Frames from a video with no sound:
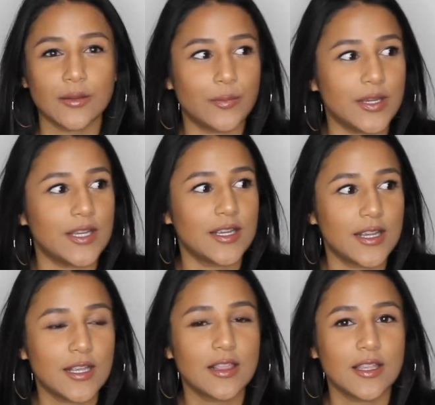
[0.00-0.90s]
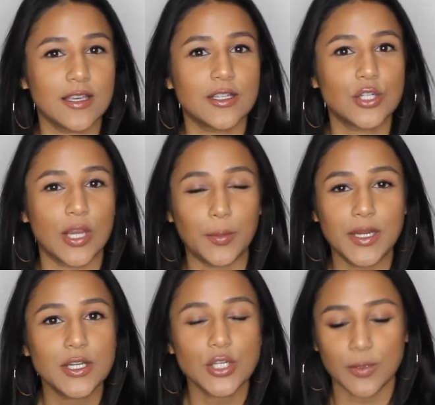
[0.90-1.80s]
to be in the
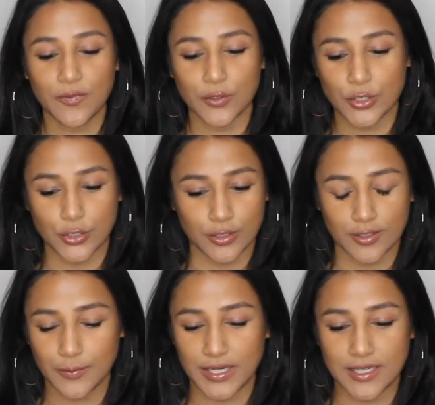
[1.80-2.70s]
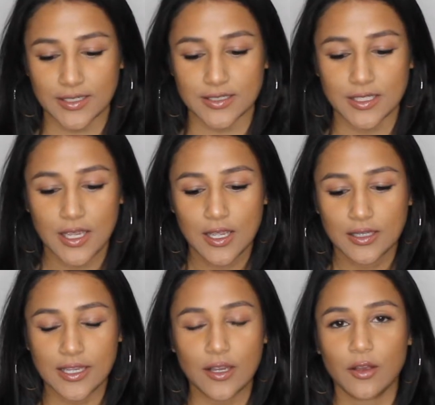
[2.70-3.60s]
championship for sure because
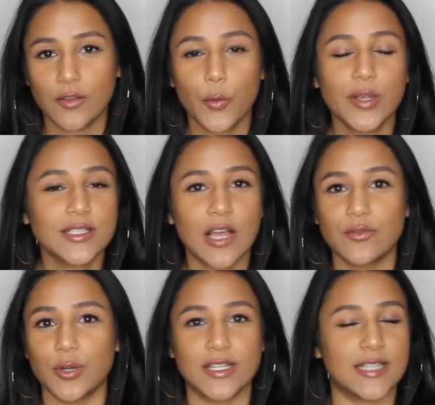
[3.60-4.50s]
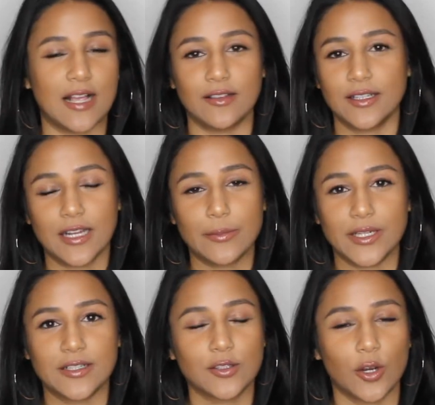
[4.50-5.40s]
they always have great talent. I
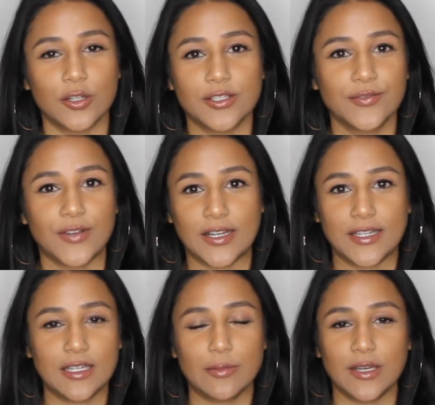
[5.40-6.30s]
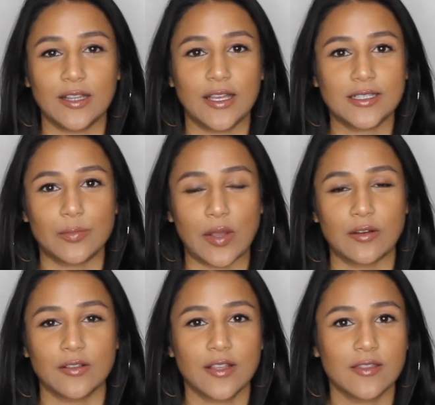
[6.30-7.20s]
mean, it's hard to find anybody that's
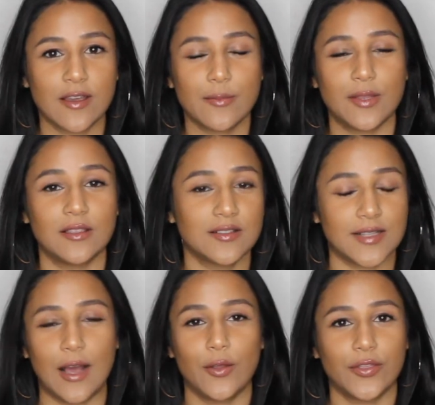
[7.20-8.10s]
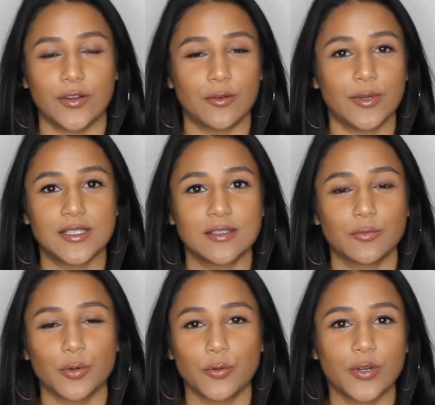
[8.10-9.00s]
better than them in the South. They're always
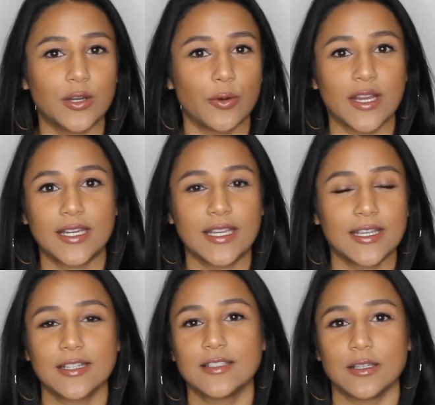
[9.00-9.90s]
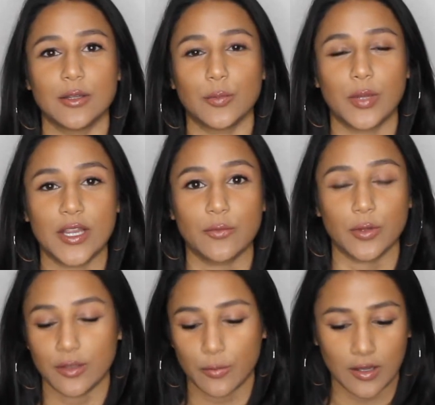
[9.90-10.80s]
recruiting great kids, and they're playing
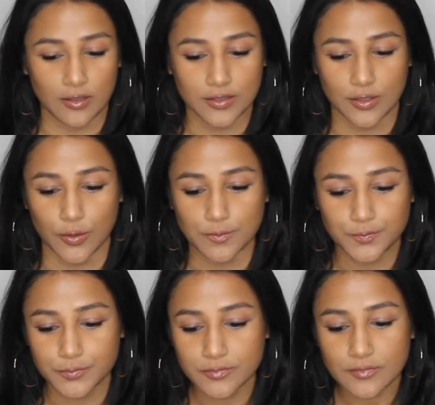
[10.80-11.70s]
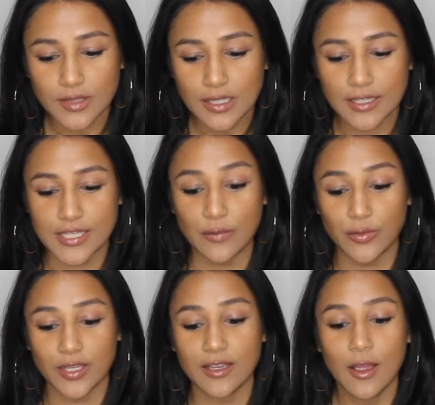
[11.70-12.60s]
really well. So
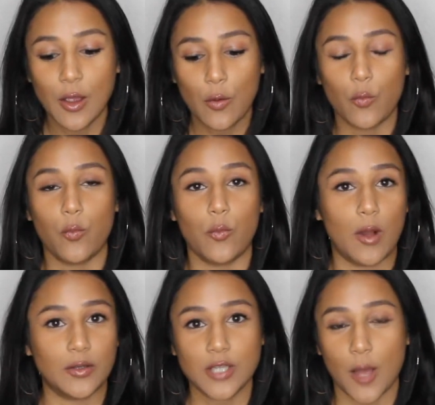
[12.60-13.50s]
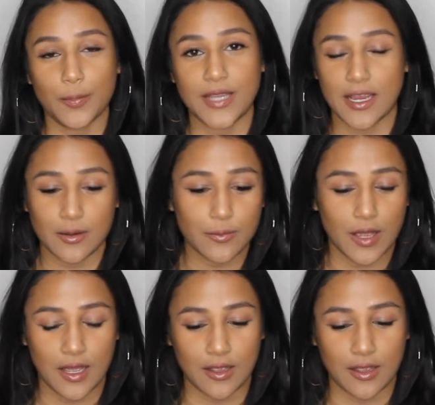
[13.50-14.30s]
definitely top game,